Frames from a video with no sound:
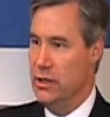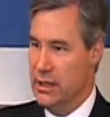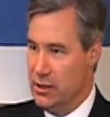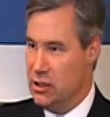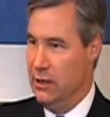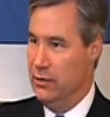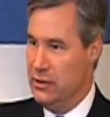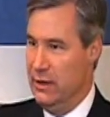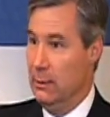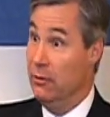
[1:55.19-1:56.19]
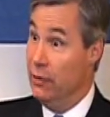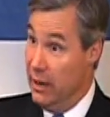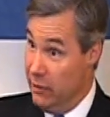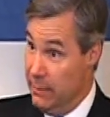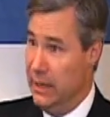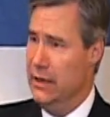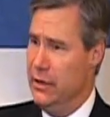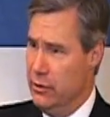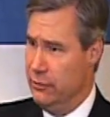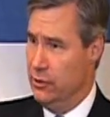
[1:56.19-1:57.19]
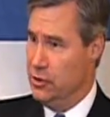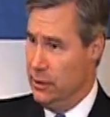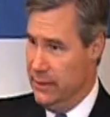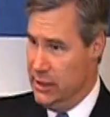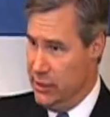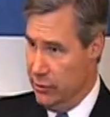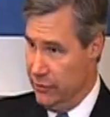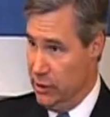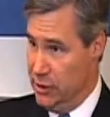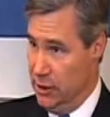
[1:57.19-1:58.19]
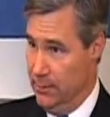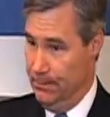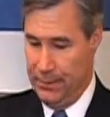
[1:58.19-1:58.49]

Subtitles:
that there is coverage available for everybody, and that universal means universal.